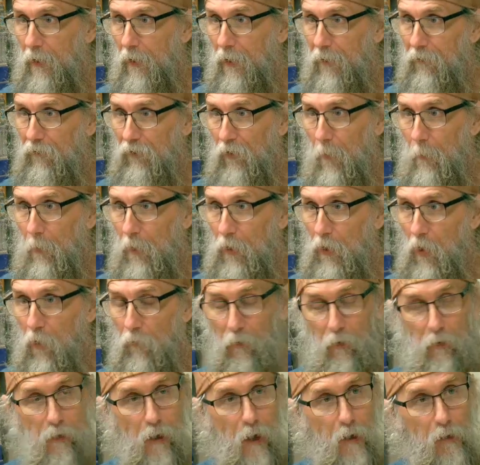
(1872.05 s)
And somebody
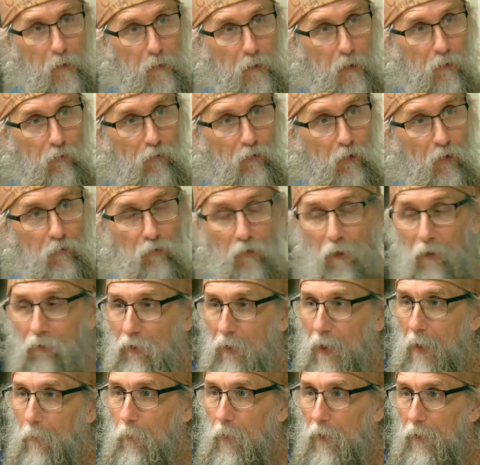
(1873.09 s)
over in Ireland says,
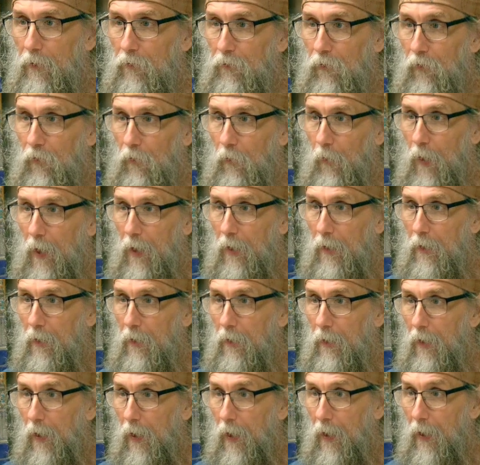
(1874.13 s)
listen, I want to do, uh,
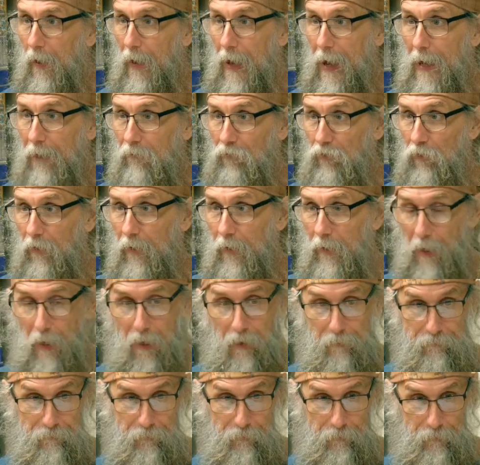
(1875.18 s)
uh, actually,
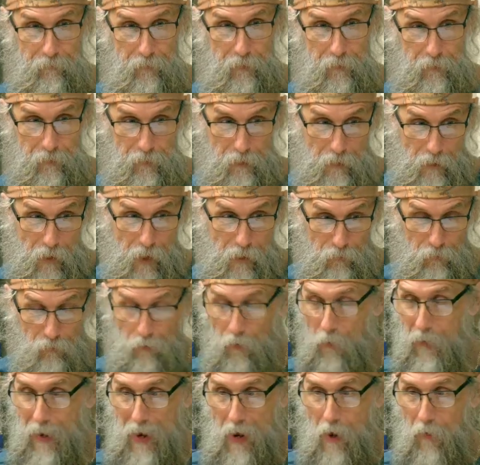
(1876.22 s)
I don't
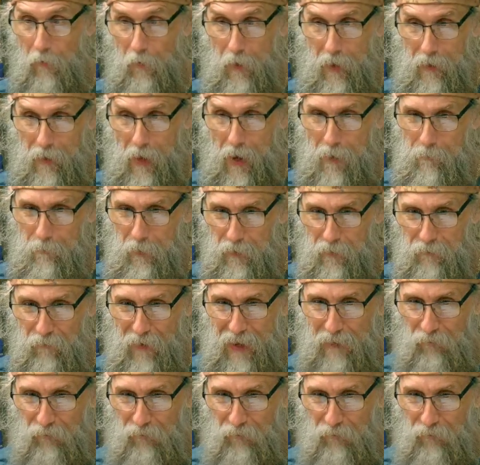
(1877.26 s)
know how. I, I might have